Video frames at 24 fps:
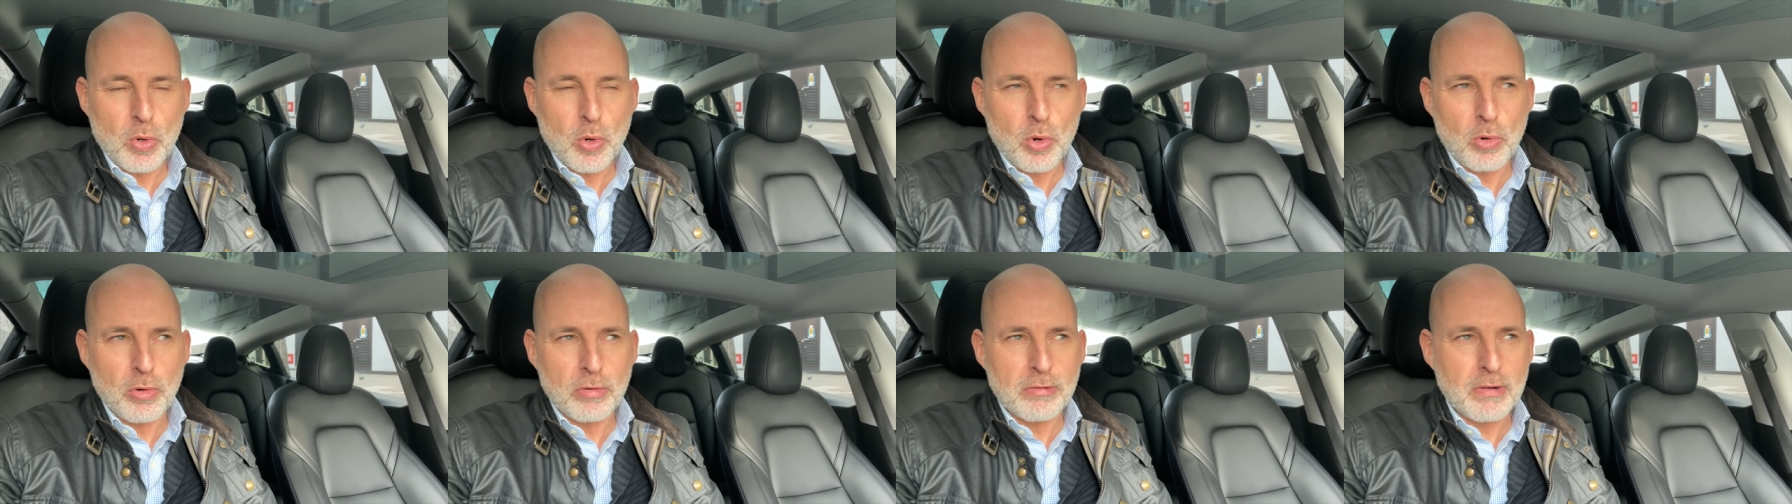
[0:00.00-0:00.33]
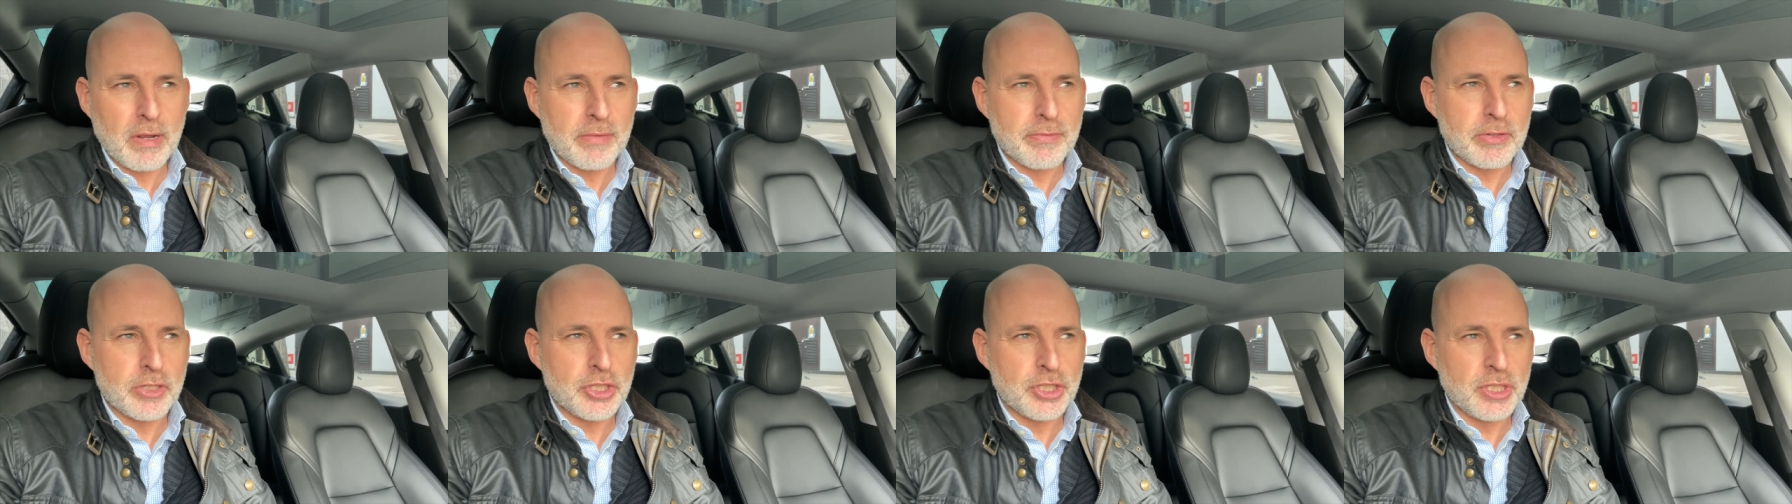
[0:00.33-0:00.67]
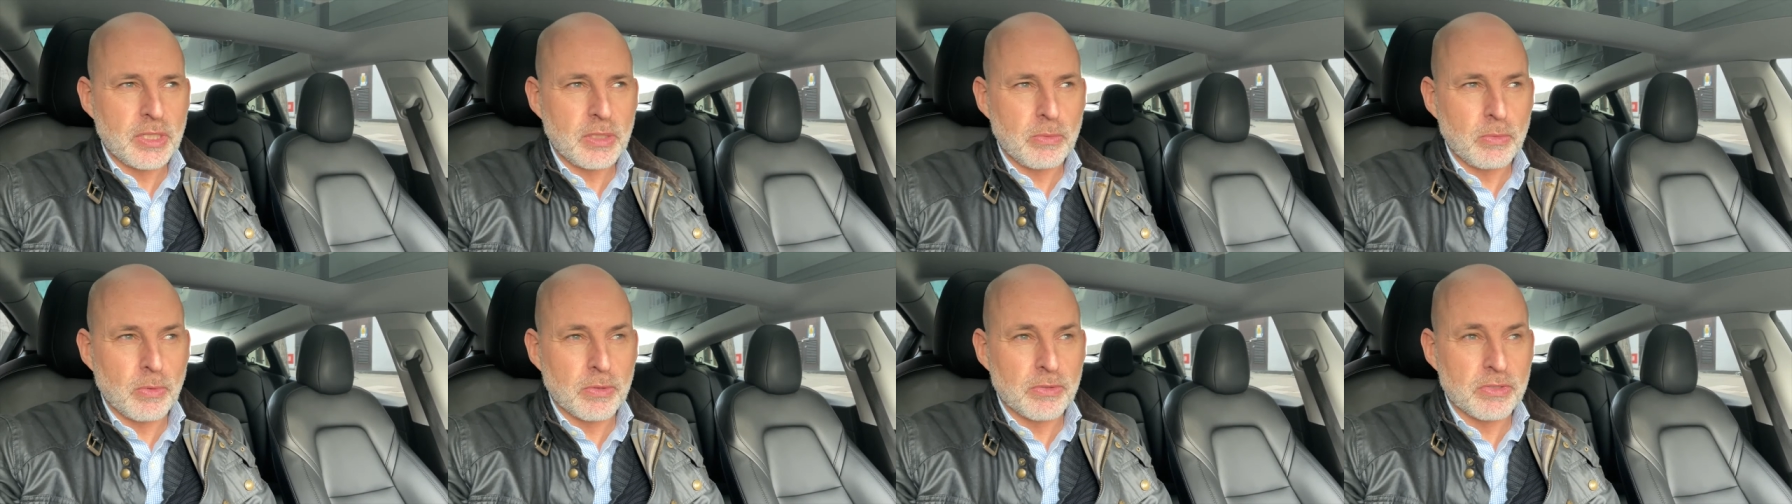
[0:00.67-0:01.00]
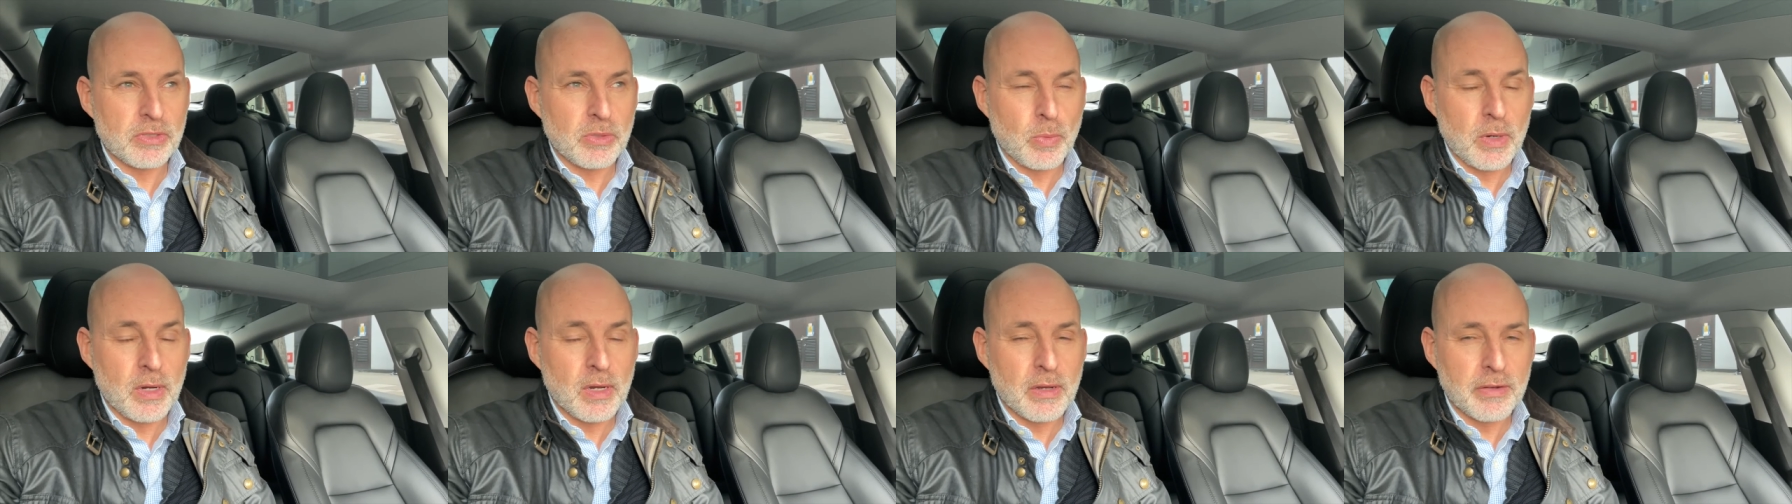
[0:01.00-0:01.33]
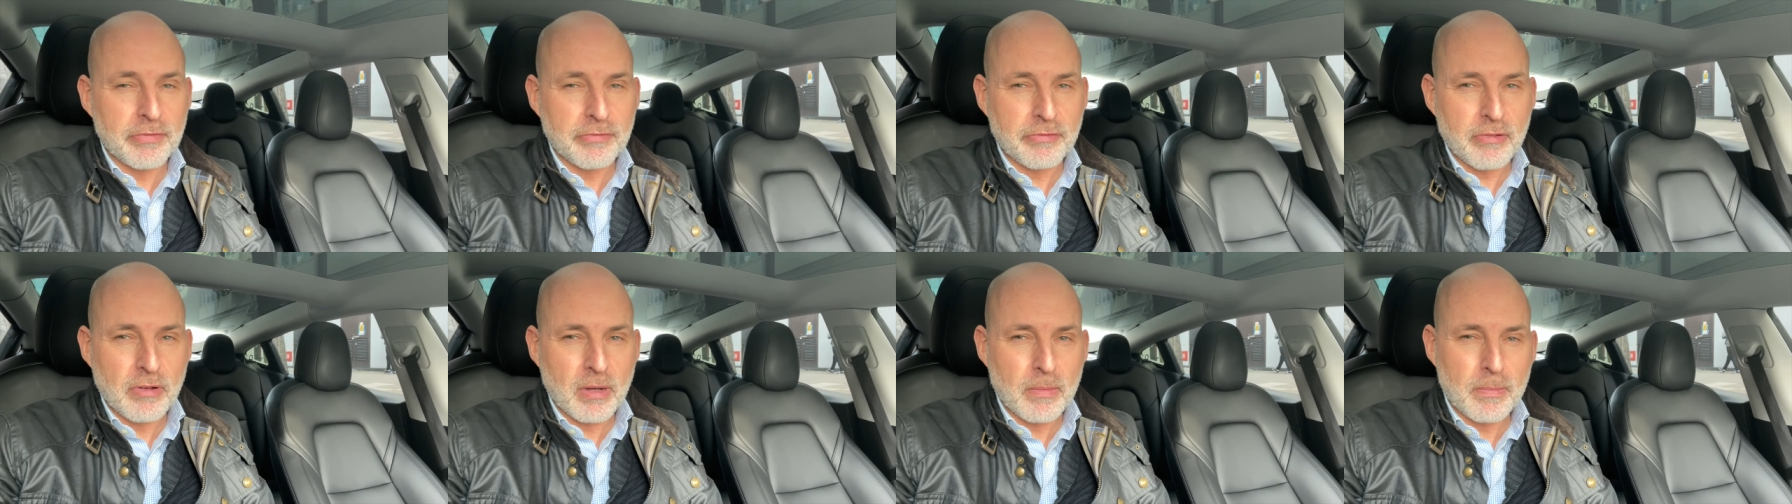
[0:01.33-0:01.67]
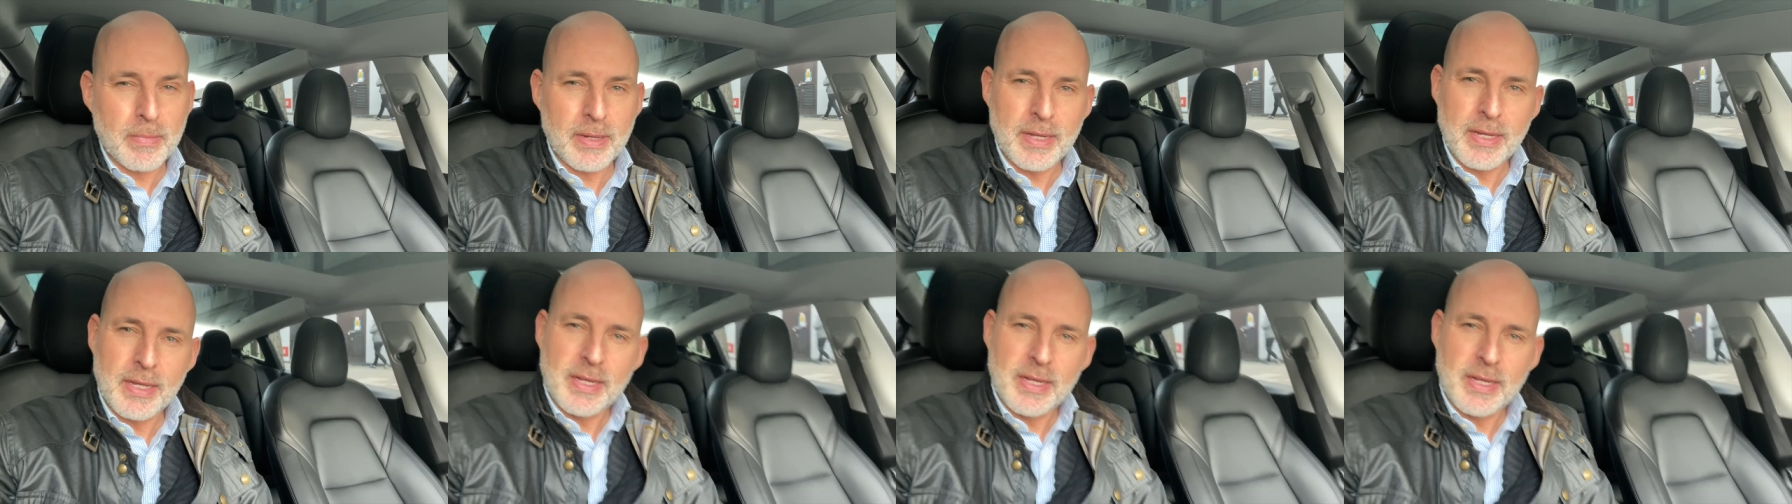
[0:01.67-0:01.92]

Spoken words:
or wherever she wants to work from,